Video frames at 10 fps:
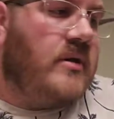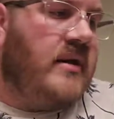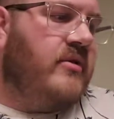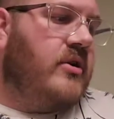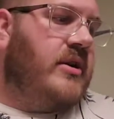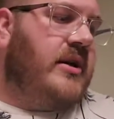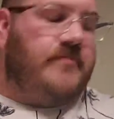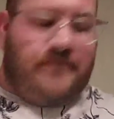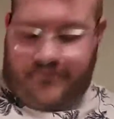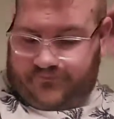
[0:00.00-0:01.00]
Well, have a good
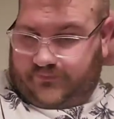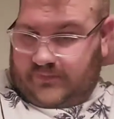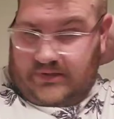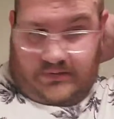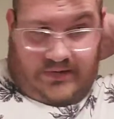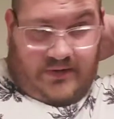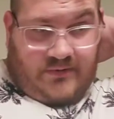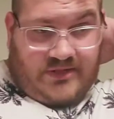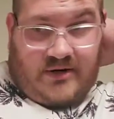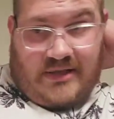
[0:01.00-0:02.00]
night.
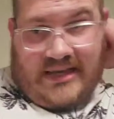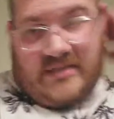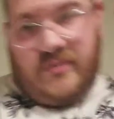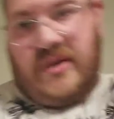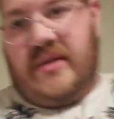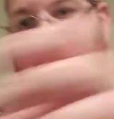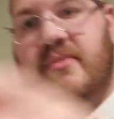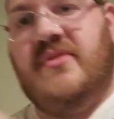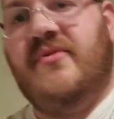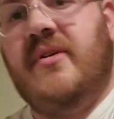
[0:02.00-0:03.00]
I was there last week.
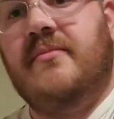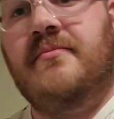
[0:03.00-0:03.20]
It was